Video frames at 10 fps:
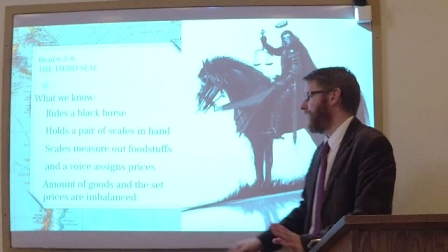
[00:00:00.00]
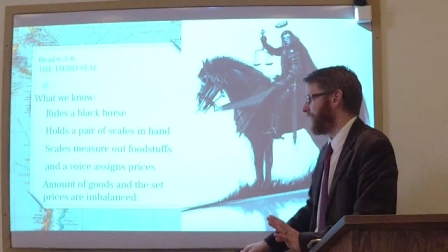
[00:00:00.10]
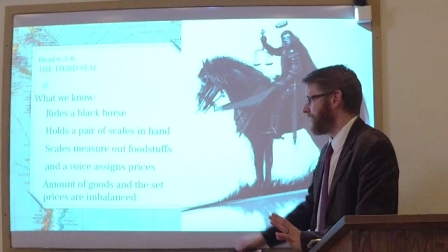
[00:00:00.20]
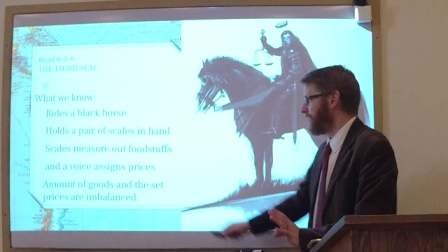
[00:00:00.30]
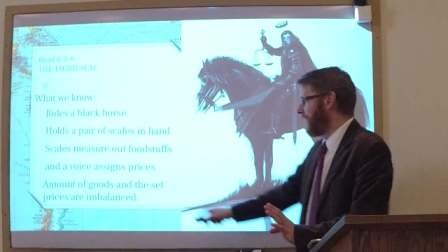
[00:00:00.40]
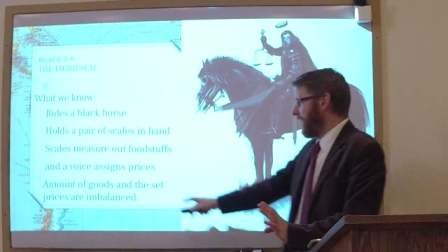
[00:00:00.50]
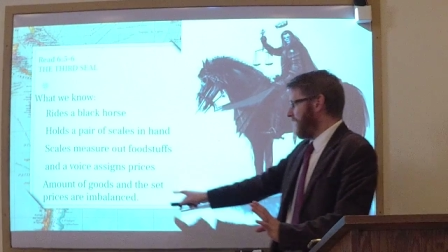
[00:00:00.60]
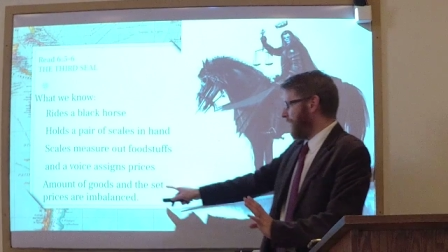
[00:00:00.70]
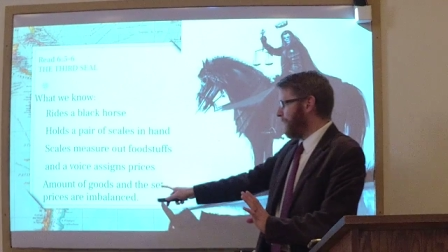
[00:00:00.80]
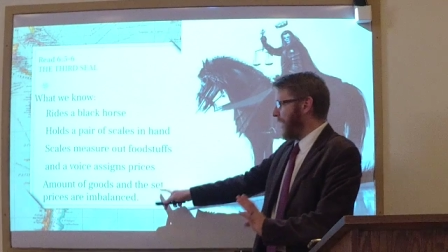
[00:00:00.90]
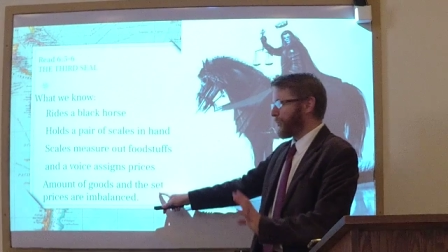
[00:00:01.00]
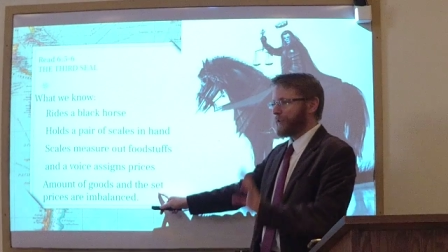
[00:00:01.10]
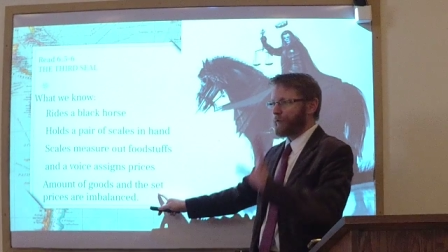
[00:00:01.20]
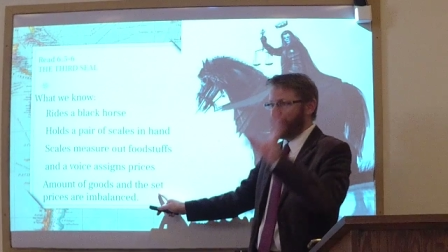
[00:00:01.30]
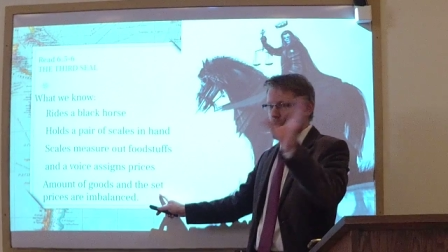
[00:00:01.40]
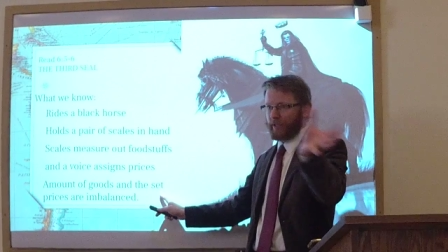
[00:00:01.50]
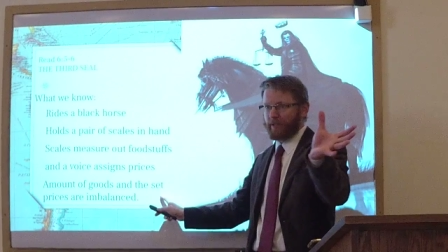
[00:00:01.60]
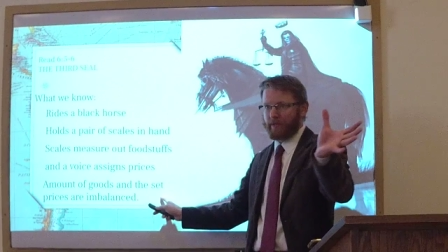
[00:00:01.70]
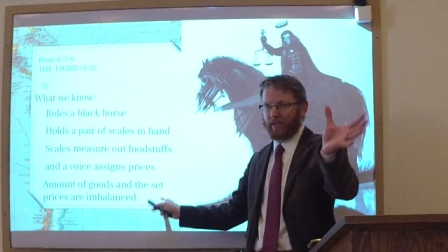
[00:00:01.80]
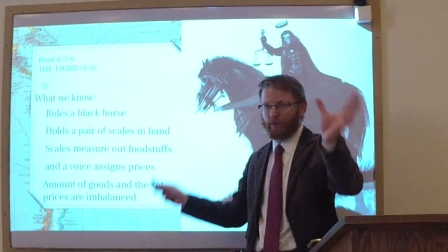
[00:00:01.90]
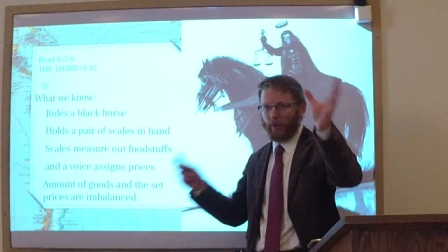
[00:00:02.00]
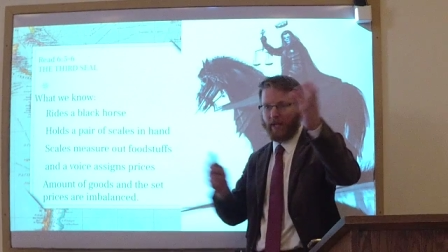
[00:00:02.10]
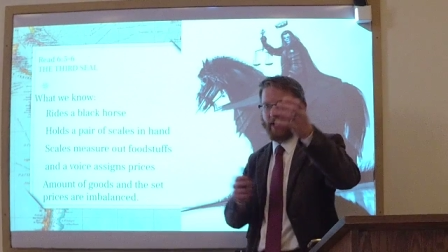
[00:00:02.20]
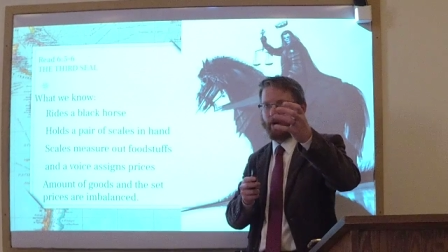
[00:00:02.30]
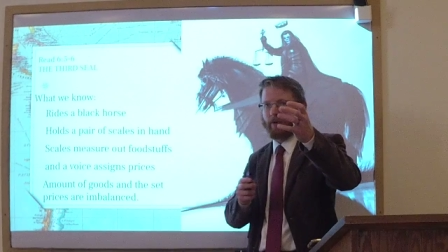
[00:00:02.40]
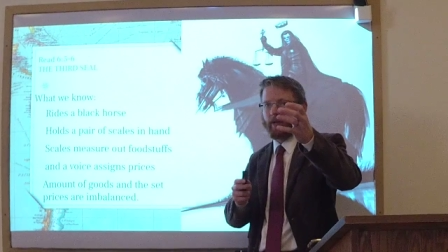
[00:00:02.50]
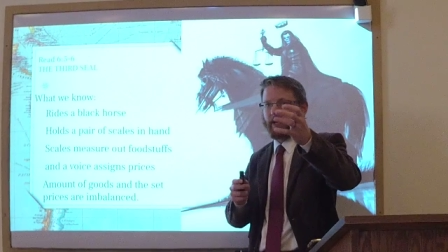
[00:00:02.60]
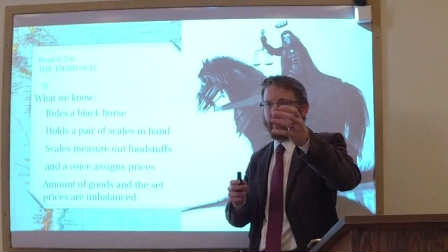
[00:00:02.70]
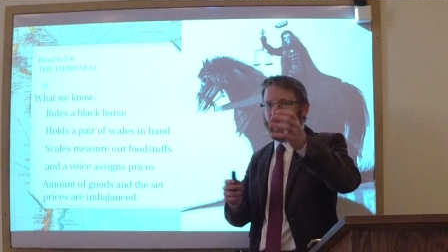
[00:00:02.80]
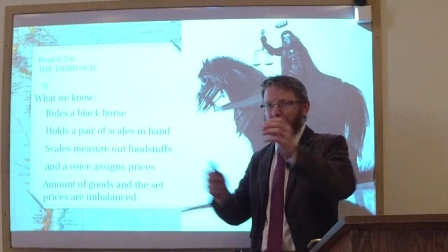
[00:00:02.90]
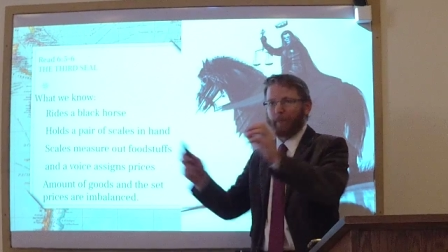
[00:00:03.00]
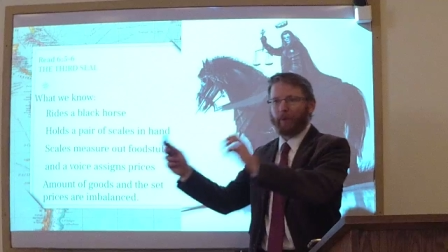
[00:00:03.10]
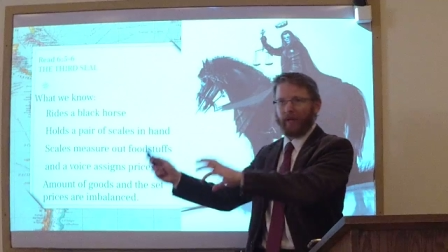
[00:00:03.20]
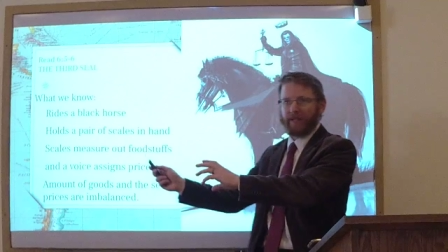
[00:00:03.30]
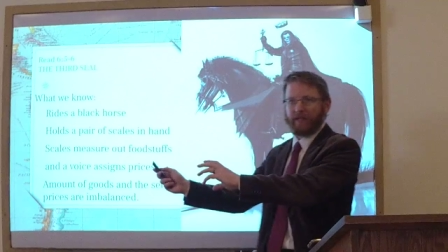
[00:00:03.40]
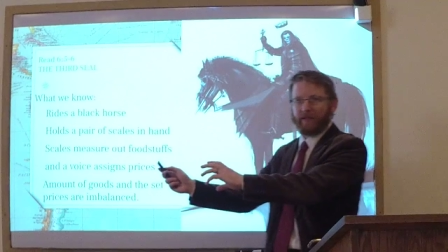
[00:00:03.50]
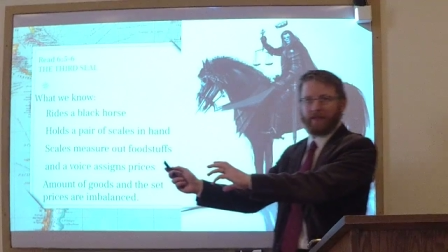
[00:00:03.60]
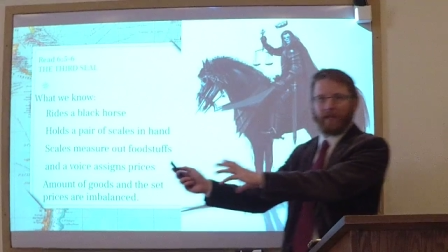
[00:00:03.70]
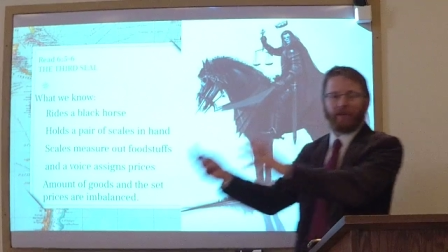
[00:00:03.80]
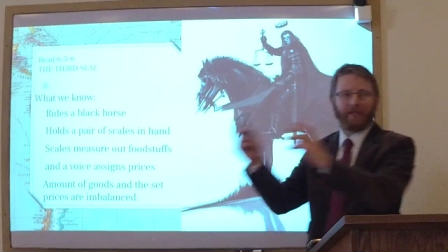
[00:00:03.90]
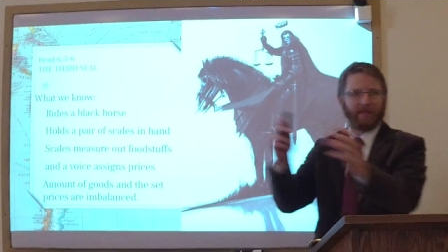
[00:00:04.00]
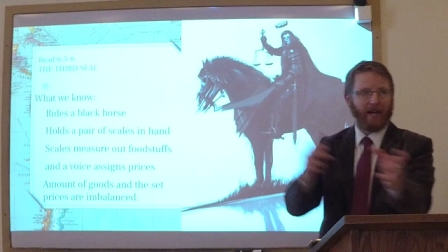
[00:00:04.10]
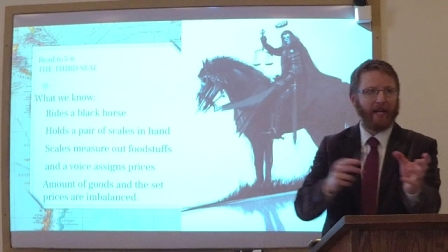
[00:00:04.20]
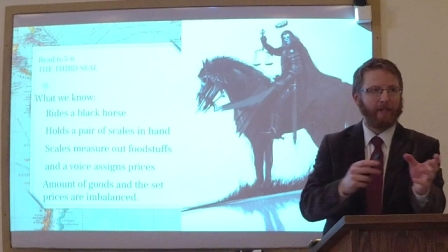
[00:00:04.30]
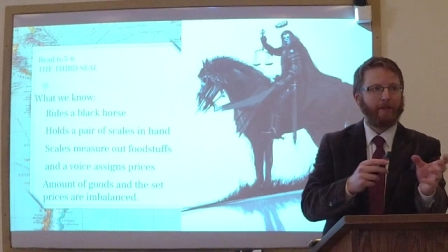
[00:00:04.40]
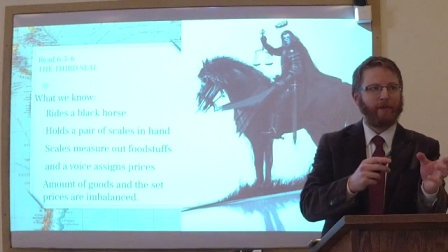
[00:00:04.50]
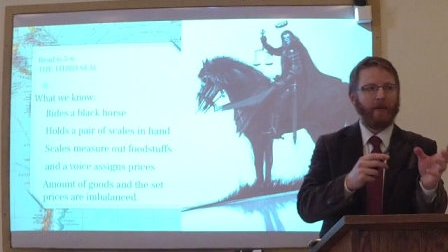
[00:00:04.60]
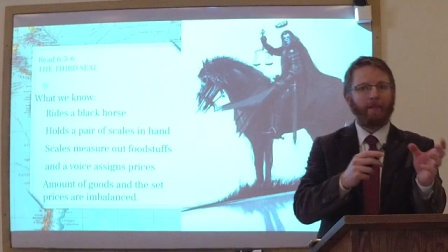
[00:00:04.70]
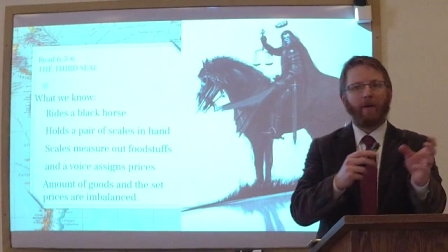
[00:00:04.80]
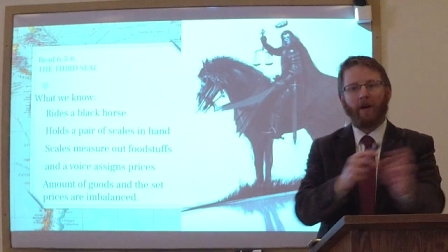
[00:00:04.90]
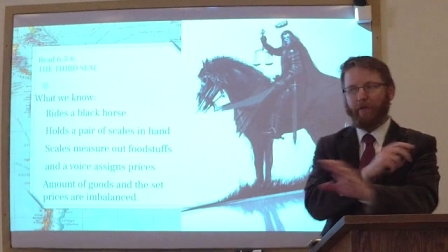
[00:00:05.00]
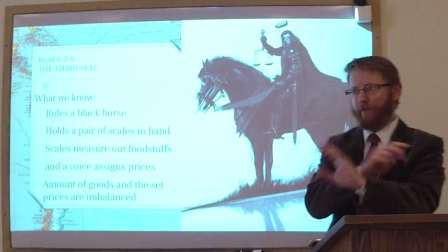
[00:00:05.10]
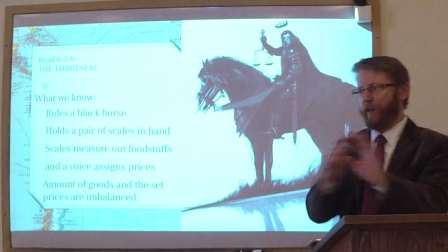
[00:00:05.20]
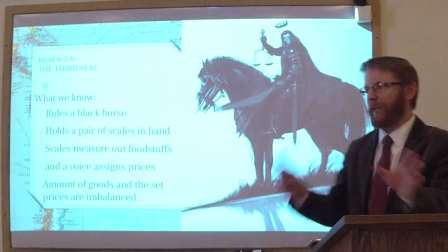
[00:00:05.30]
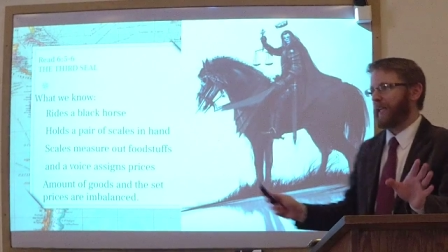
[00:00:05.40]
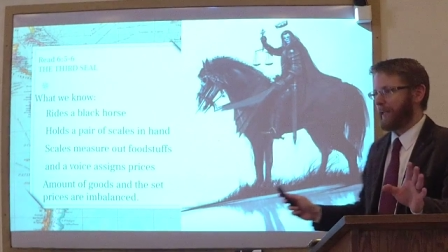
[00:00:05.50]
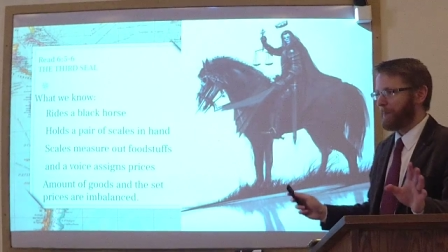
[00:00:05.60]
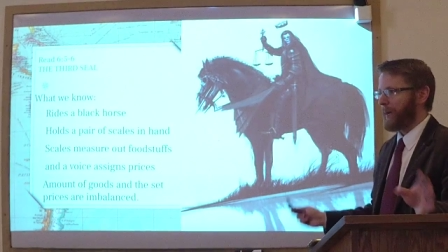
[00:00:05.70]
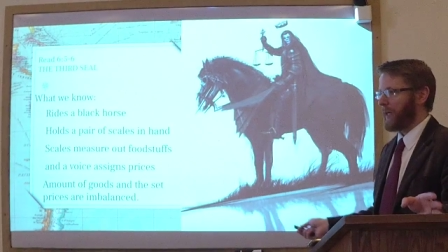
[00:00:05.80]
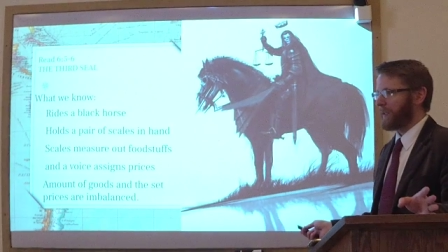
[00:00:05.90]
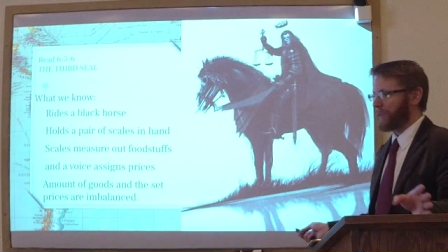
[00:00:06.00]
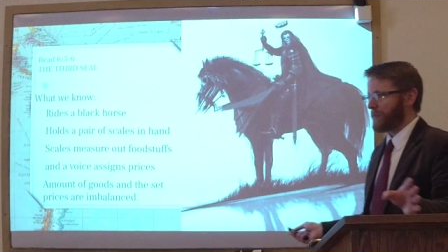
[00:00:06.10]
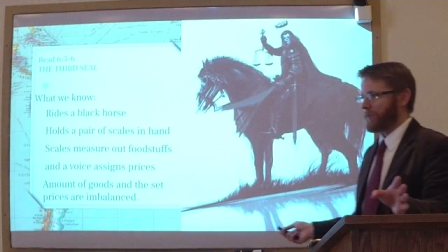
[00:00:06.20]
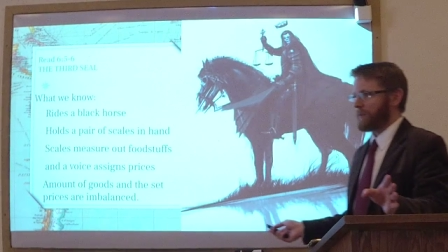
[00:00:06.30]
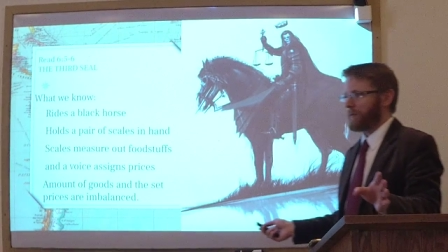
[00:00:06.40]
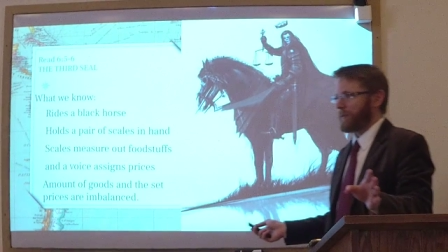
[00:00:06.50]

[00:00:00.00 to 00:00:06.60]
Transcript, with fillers: is the amount of goods that's weighed out and the prices that are assigned to them are very imbalanced.